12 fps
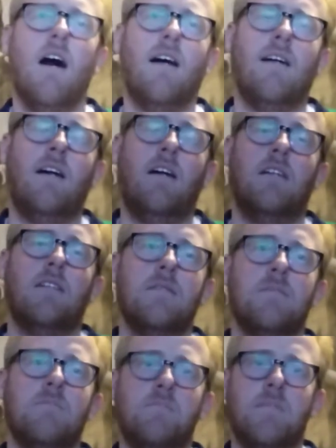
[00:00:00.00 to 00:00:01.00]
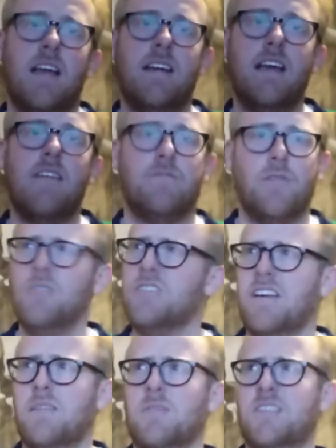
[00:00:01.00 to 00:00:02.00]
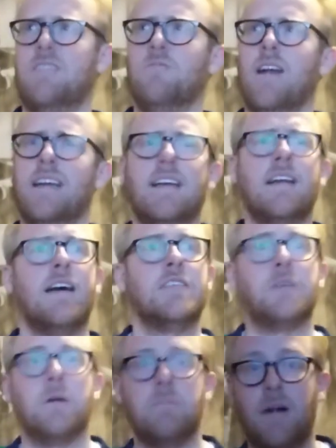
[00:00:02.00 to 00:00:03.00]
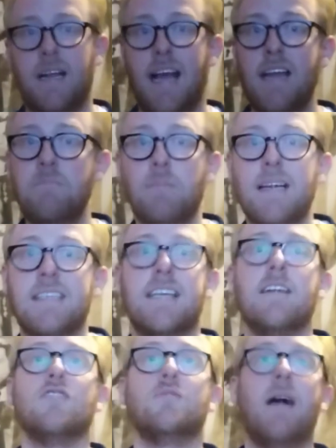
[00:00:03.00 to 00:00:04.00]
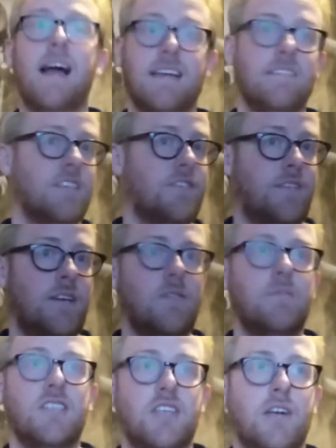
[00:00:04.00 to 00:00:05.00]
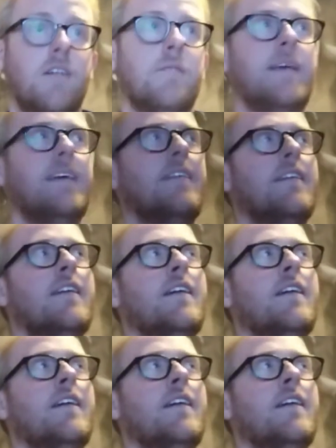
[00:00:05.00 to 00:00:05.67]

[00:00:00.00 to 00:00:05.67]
At first, I almost didn't recognize her, but Hayden Panettiere's back in this film as Kirby.